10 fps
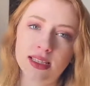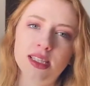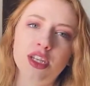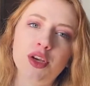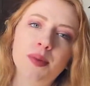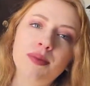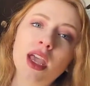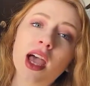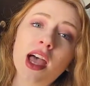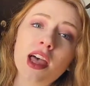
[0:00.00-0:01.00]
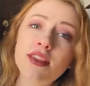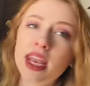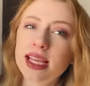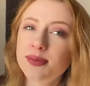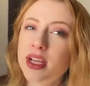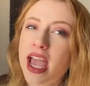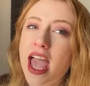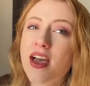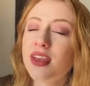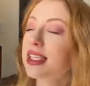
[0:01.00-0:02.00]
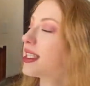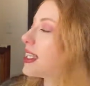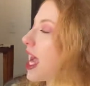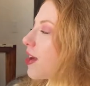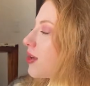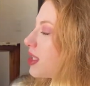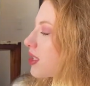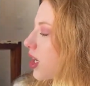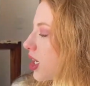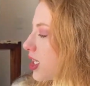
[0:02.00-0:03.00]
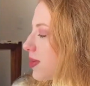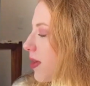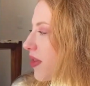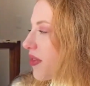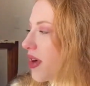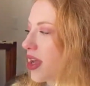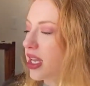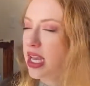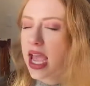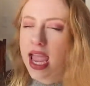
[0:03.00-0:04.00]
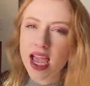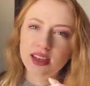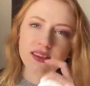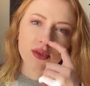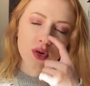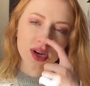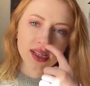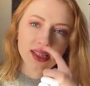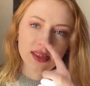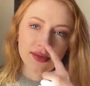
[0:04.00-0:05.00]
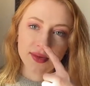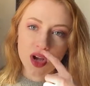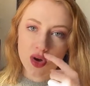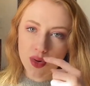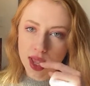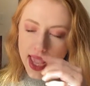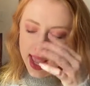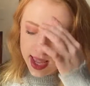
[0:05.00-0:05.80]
to do. The next book I have is The Tyrants Curse by Rick Riordan. I had to, of course, throw a